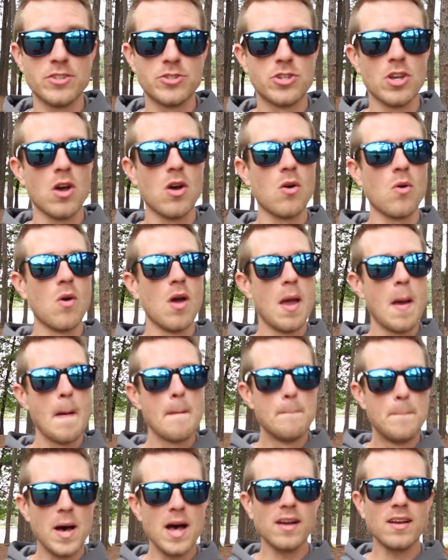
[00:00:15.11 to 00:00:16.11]
So
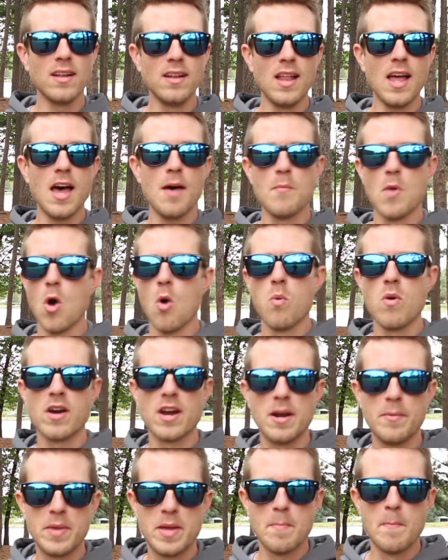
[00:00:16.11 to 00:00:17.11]
buckle up, we're
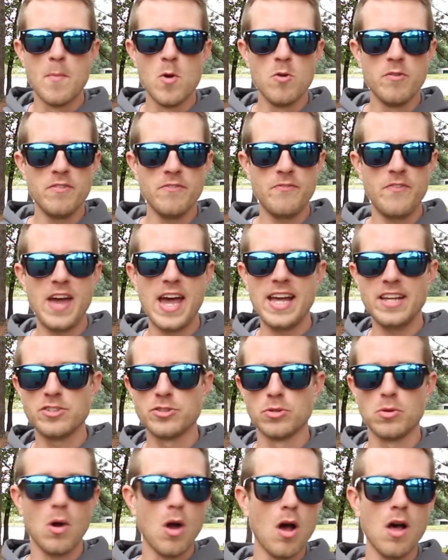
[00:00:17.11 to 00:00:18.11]
gonna be moving fast
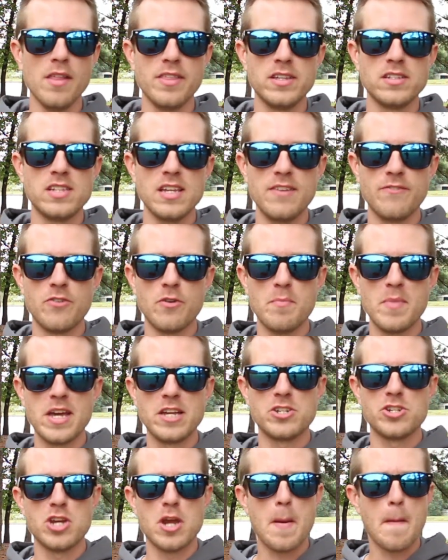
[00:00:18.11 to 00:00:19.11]
through all this
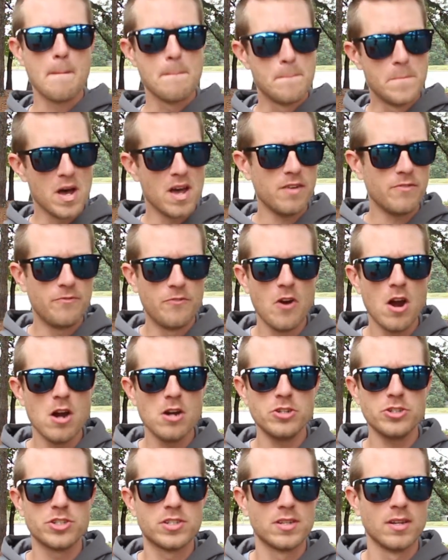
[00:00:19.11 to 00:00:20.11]
information. But
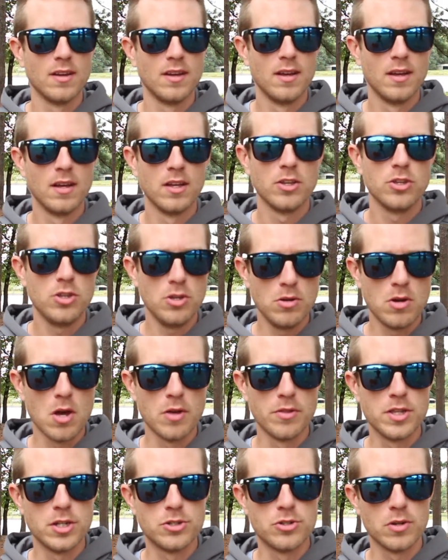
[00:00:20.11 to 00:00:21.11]
first, you
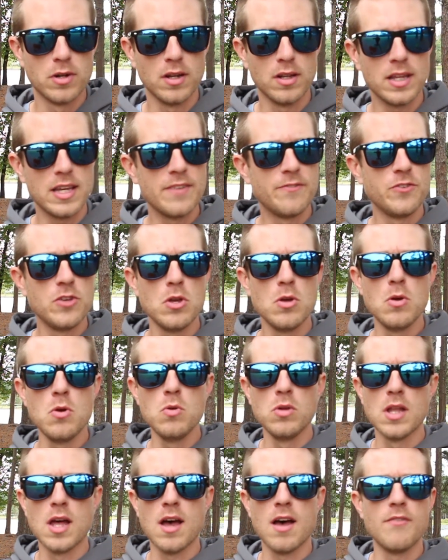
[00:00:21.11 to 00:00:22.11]
know the drill. If
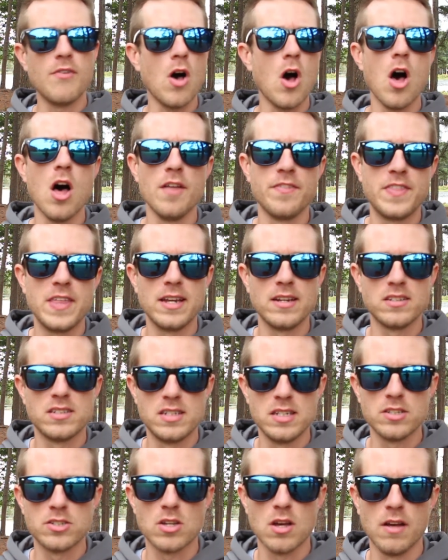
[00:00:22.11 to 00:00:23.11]
you love all things
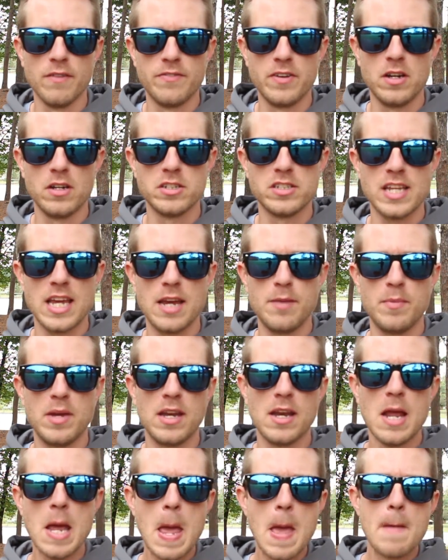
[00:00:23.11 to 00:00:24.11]
disc golf
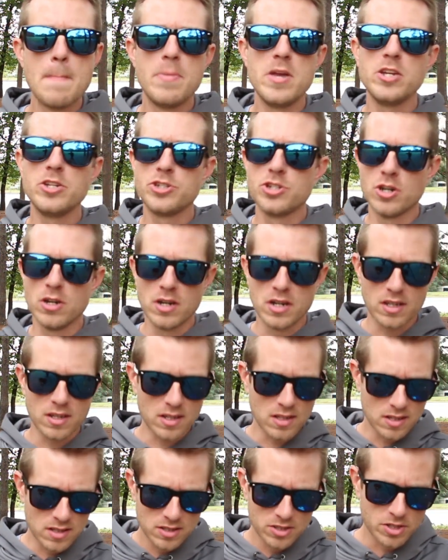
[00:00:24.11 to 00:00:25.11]
entertainment, be sure
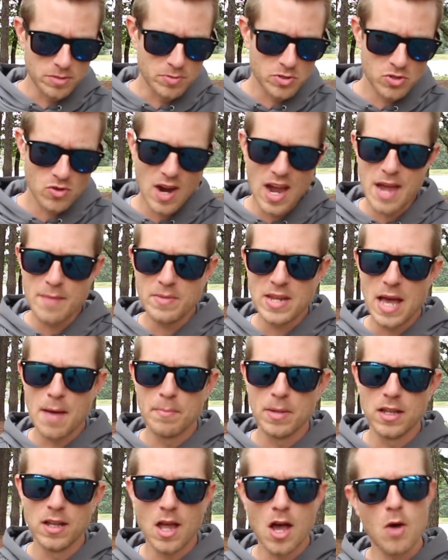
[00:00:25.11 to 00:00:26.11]
to subscribe down
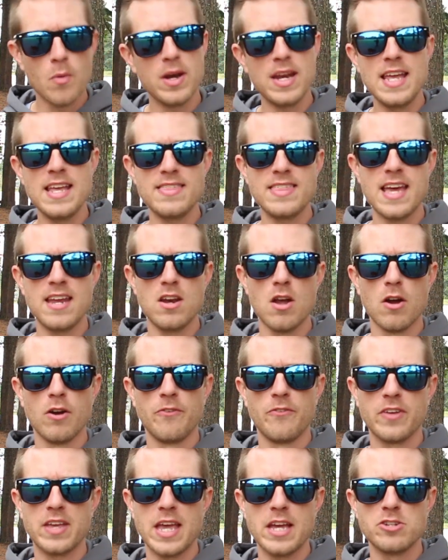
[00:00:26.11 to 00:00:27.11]
below and hit that
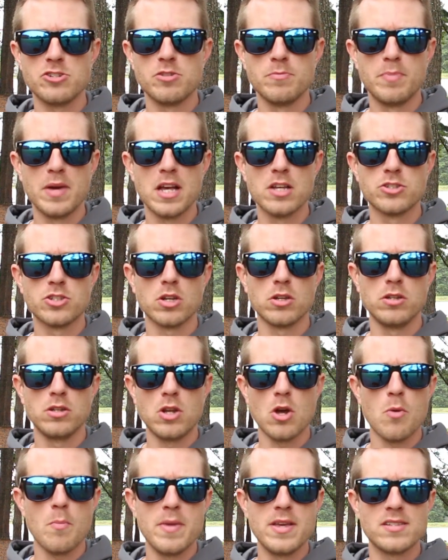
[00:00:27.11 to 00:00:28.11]
notification bell so you
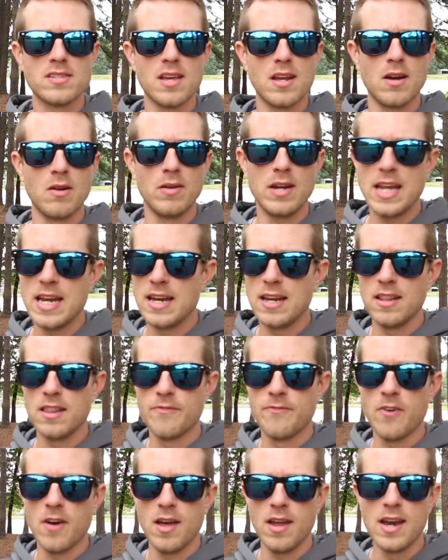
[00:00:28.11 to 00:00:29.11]
don't miss out on any of the
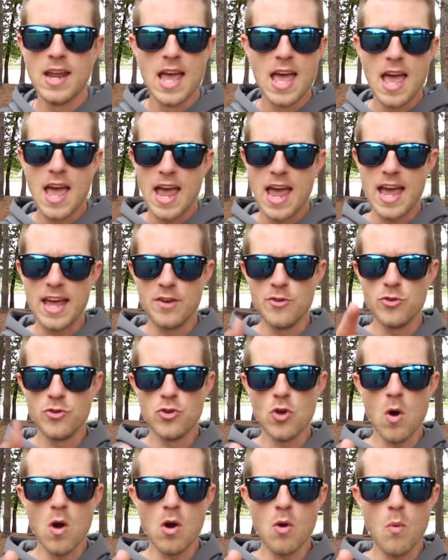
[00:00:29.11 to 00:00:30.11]
fun heading
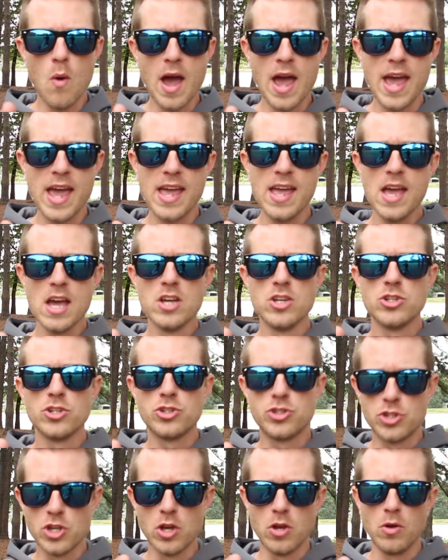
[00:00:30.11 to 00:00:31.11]
your way
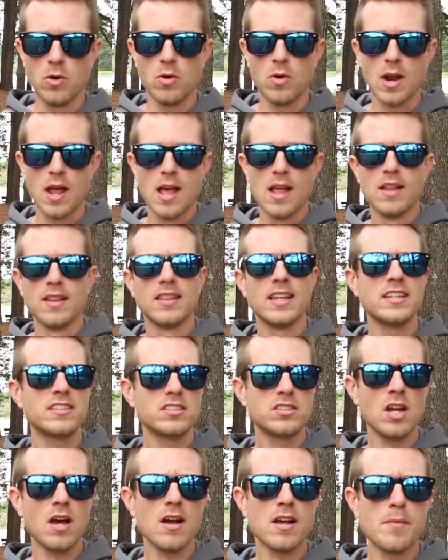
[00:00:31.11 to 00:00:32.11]
soon.
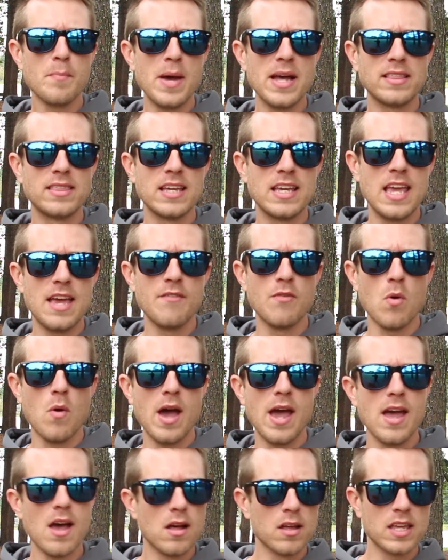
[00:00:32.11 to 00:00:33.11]
Let's talk about the
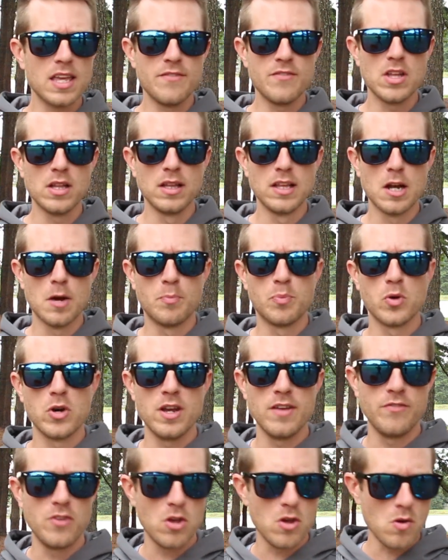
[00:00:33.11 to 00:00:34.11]
giveaway. I'll give you a little
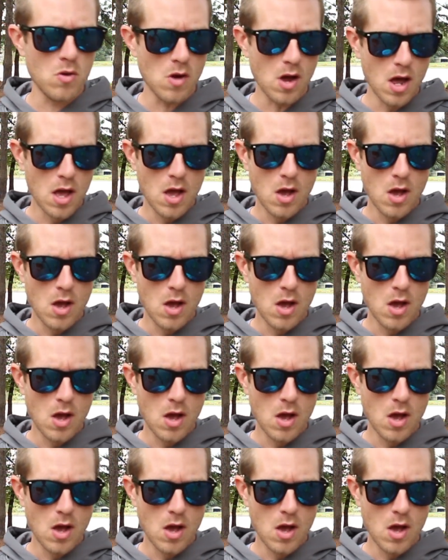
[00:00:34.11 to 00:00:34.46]
preview.